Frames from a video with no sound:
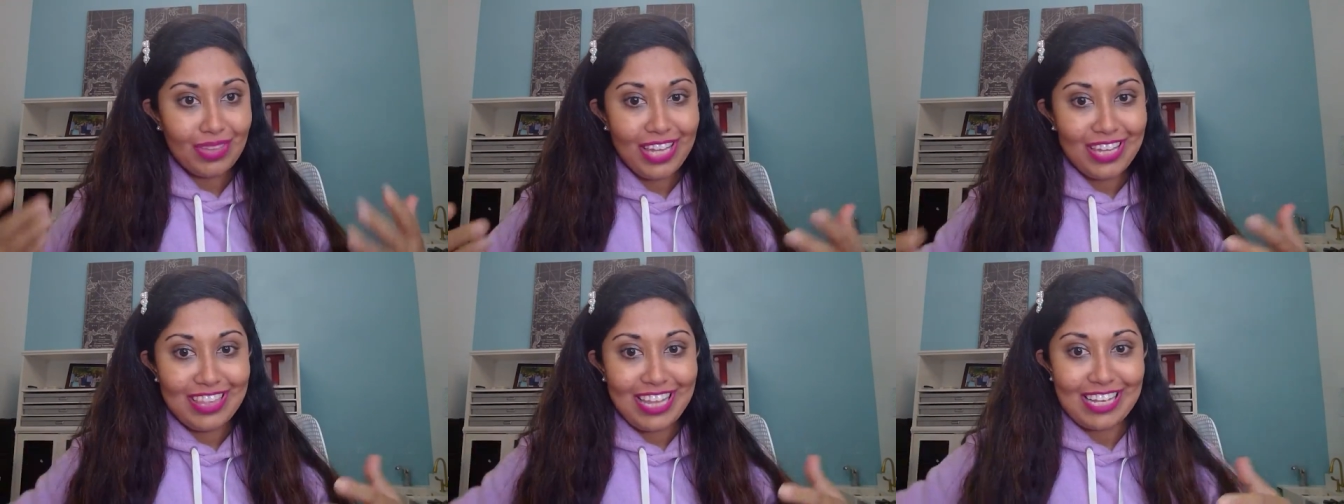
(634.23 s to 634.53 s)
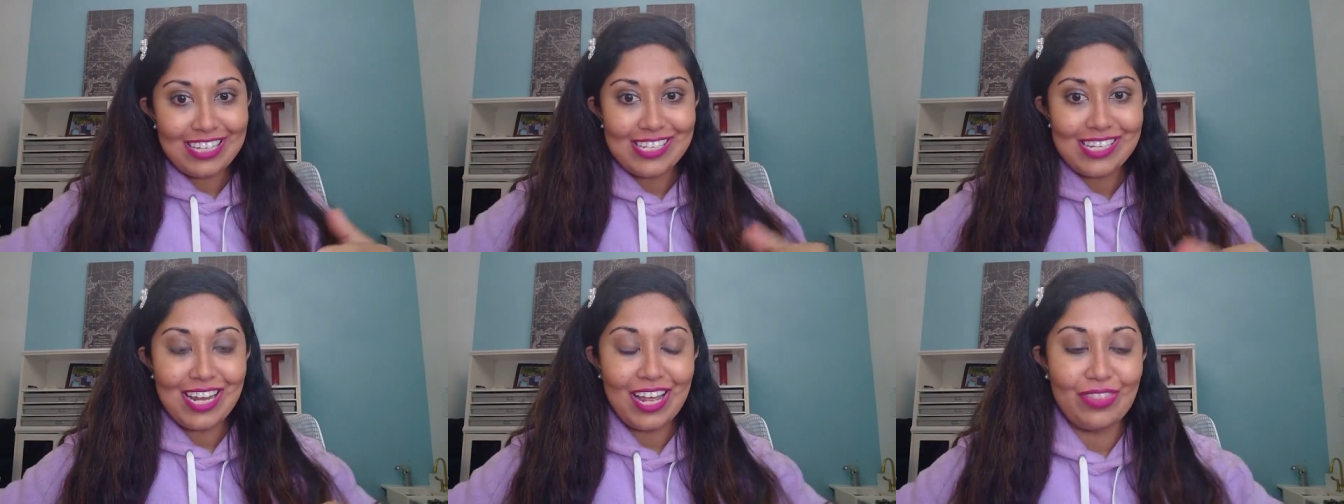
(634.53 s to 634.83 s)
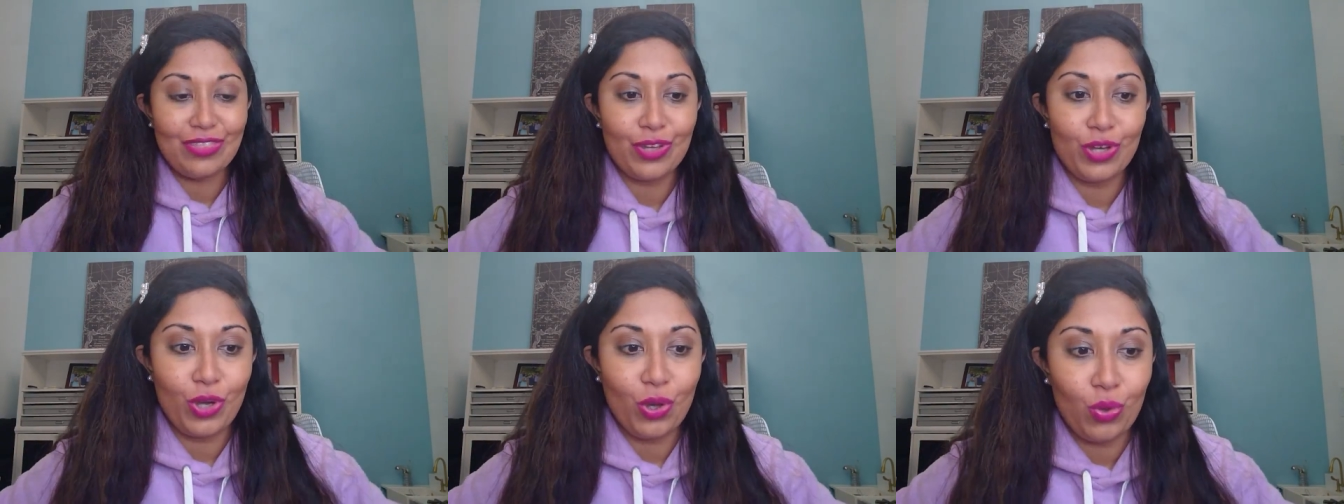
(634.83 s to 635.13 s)
That's
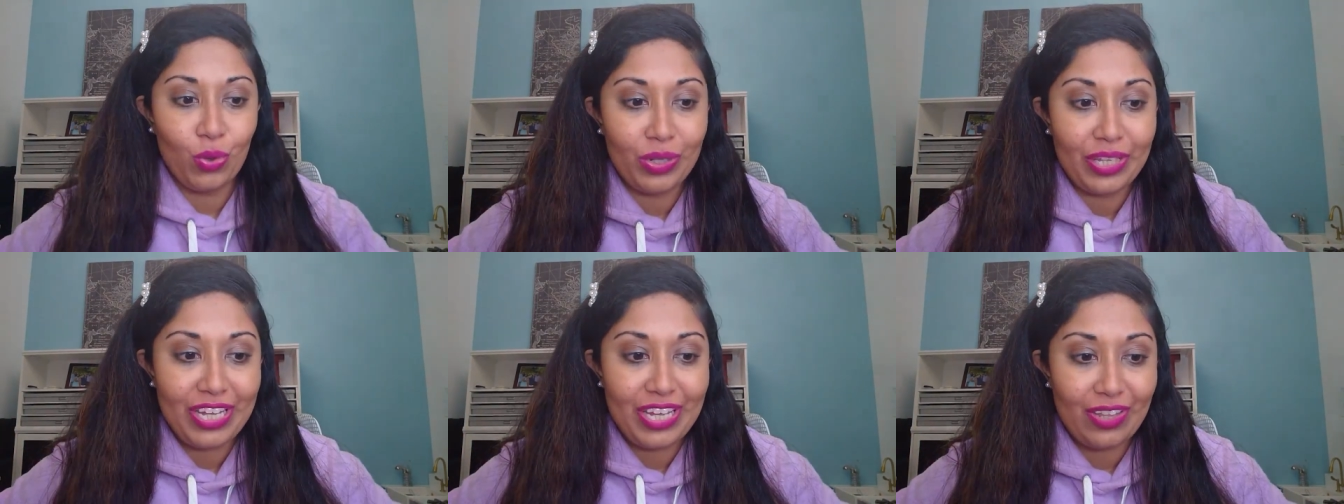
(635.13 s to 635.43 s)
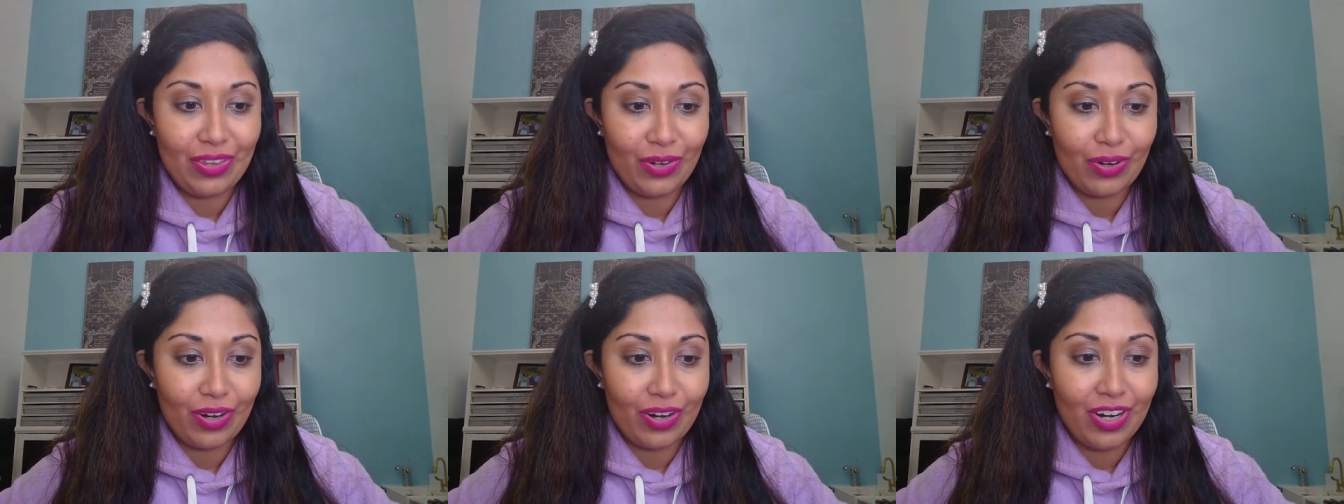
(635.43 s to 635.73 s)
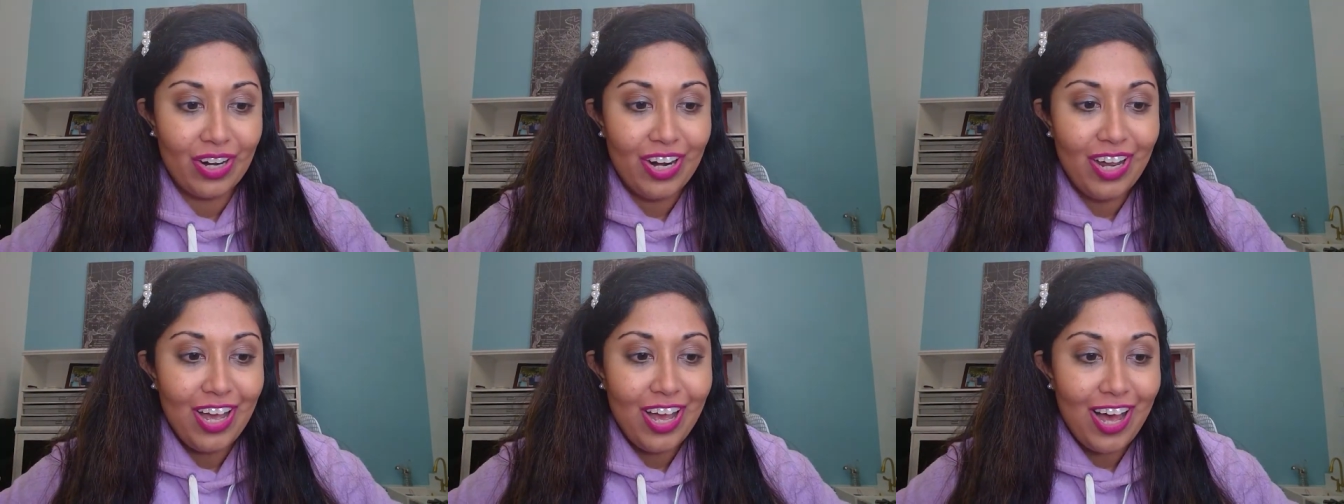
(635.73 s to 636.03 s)
not the goal either.
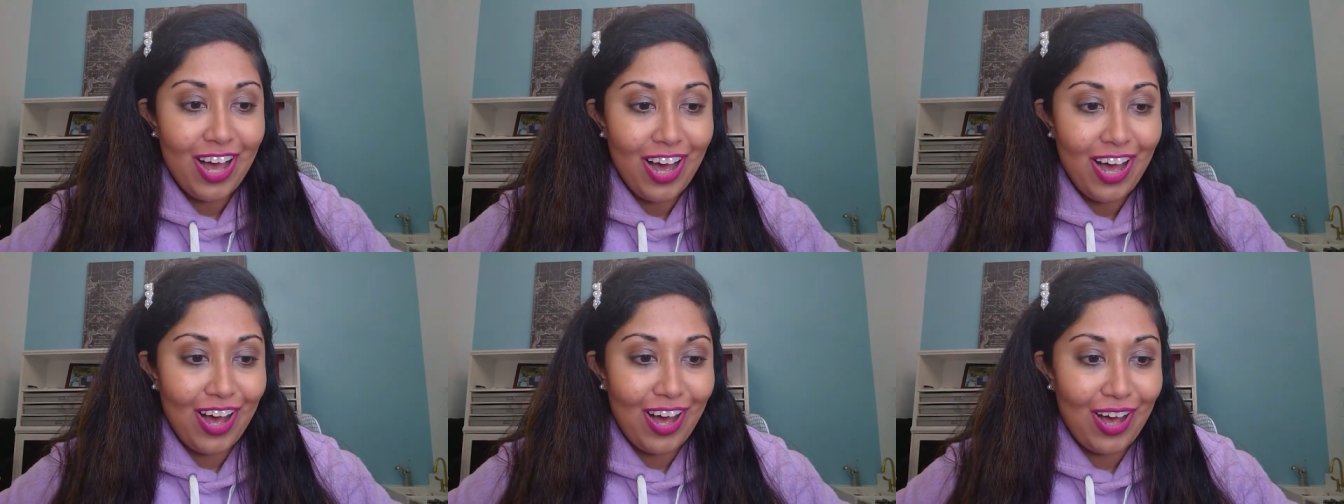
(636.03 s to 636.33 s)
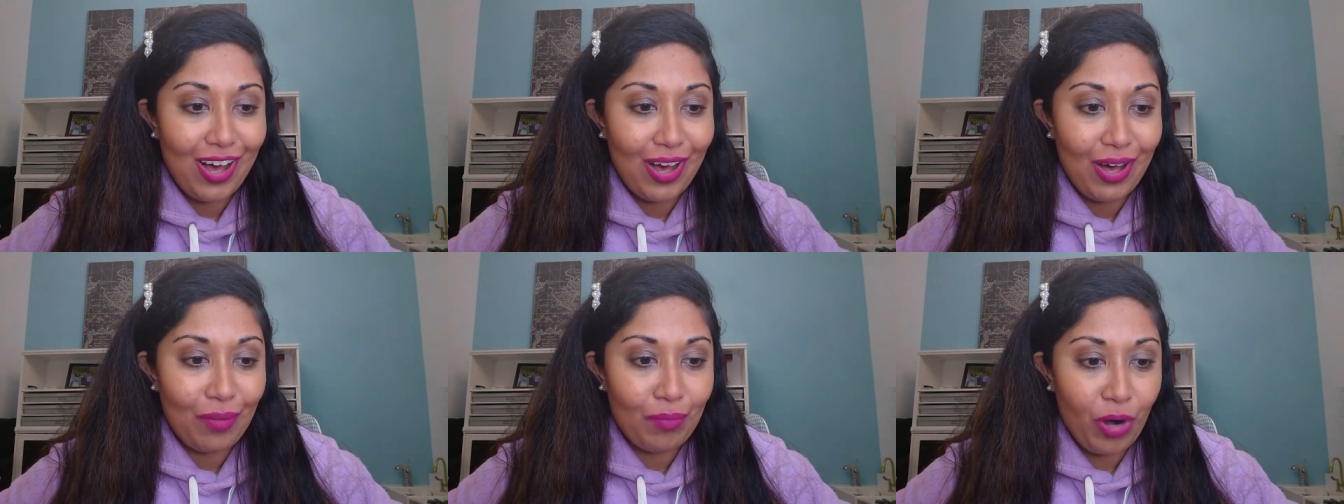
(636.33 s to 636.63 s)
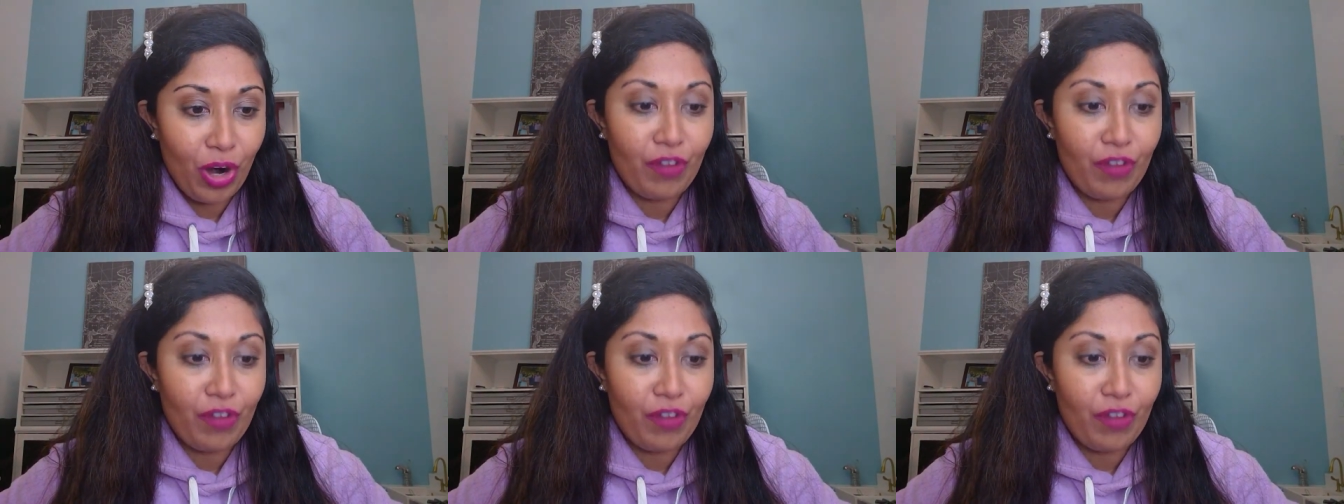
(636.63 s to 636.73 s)
Um,